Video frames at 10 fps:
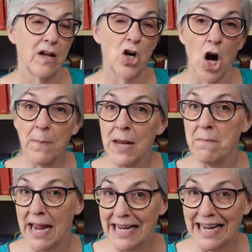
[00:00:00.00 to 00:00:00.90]
garment
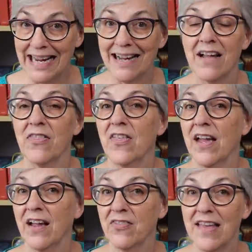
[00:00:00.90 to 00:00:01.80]
making,
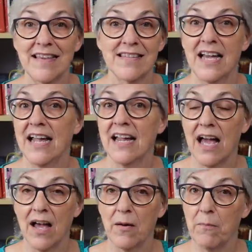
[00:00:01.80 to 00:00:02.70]
the things like
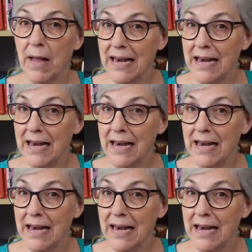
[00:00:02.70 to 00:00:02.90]
an